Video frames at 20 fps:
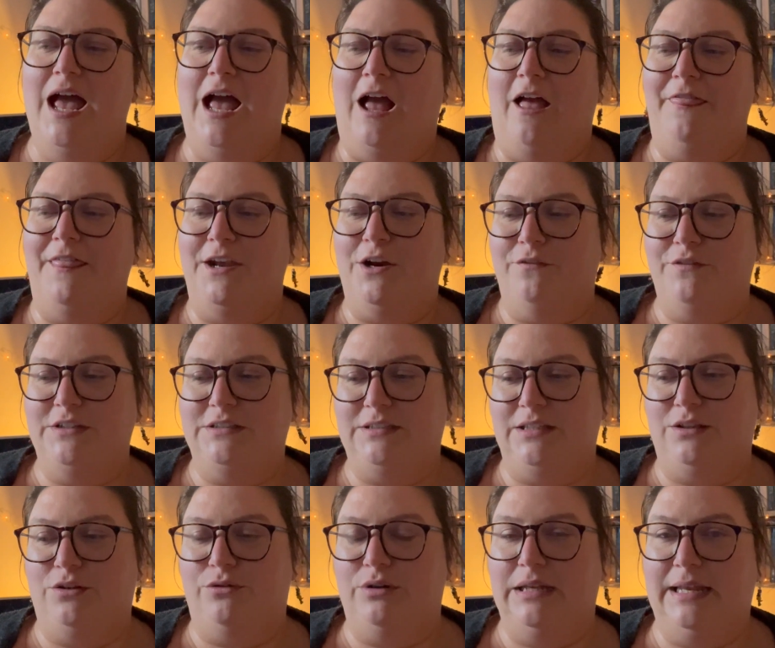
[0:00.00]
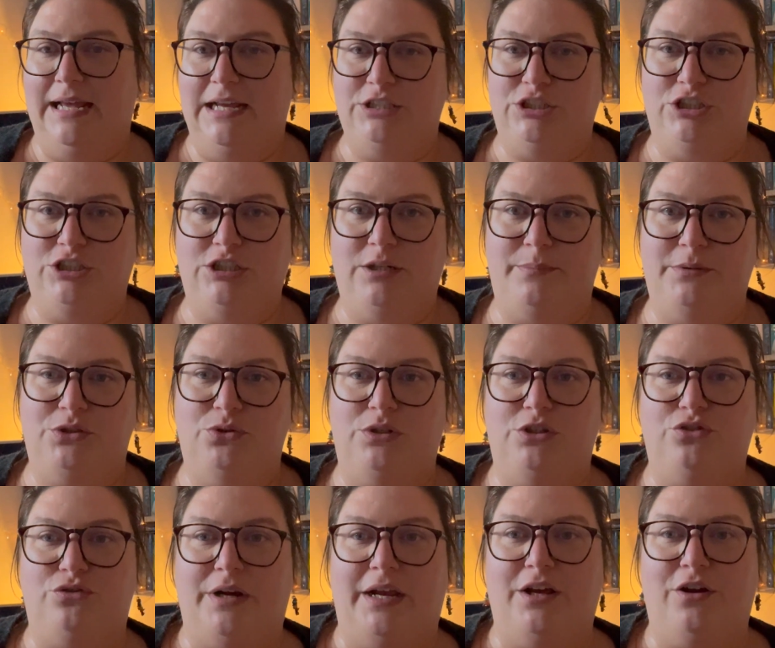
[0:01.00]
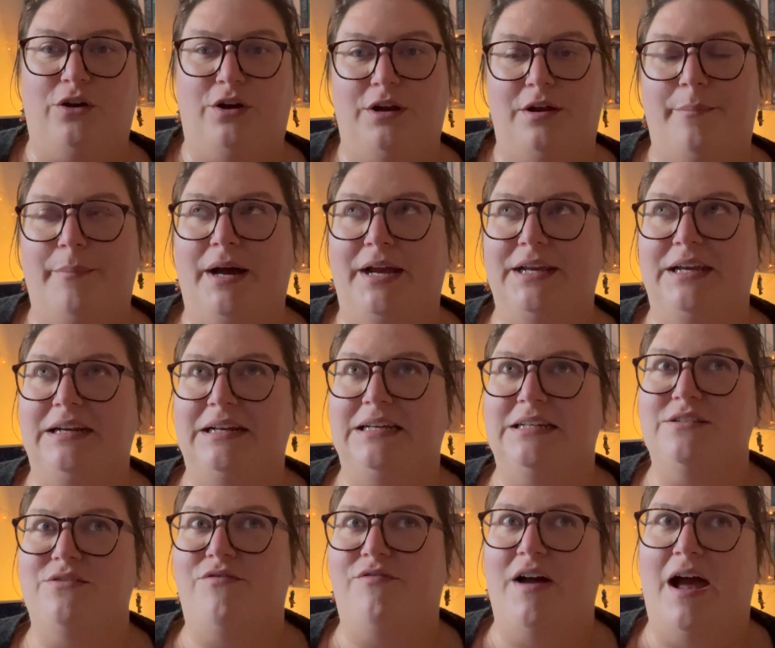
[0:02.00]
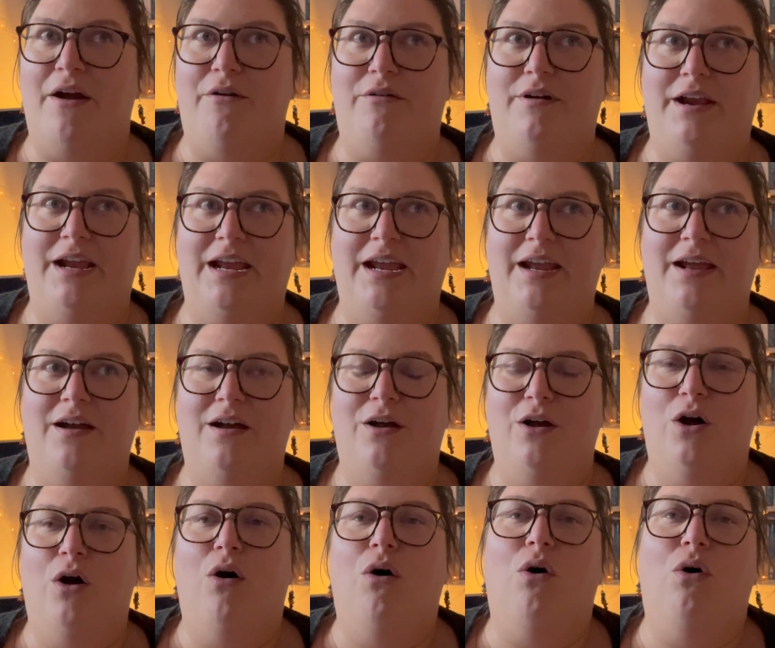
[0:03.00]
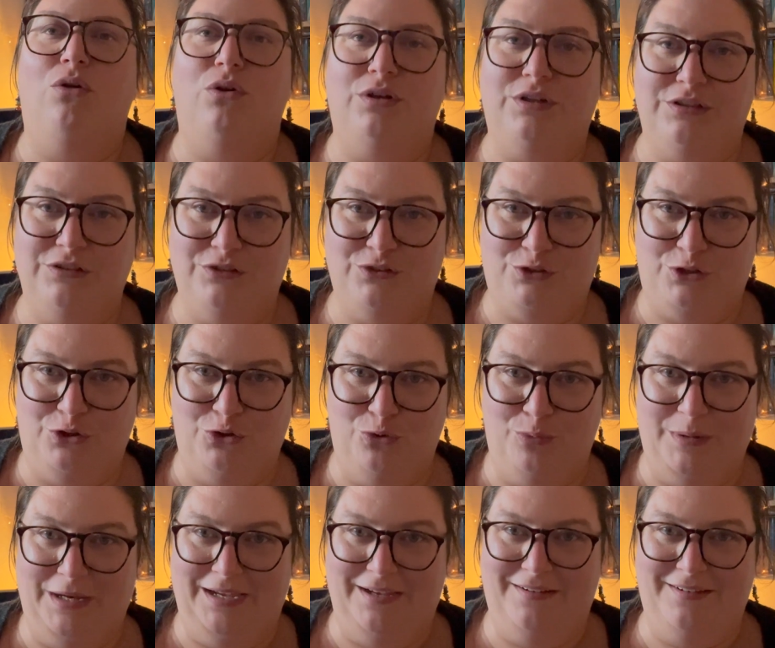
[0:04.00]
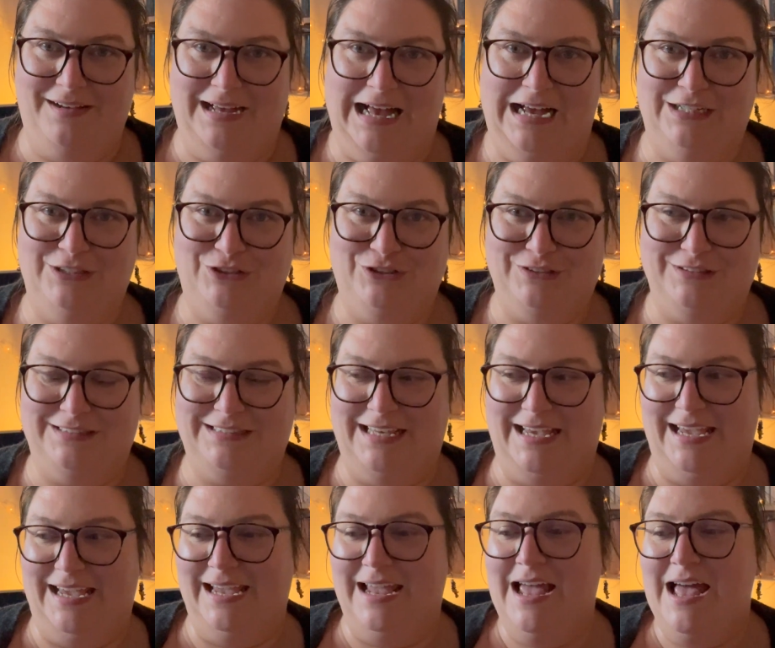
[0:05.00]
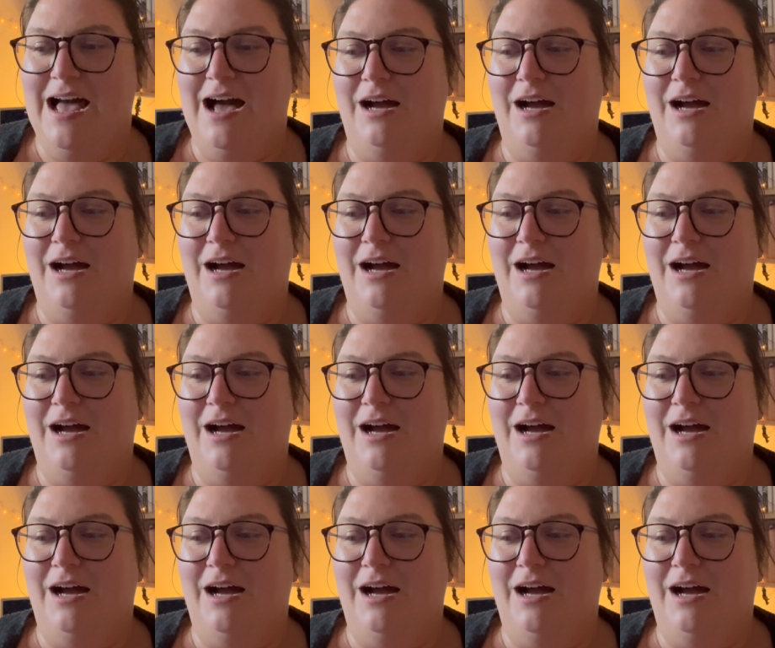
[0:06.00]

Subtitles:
And then obviously the relationship between Draco and Hermione is very all-consuming, I shall say.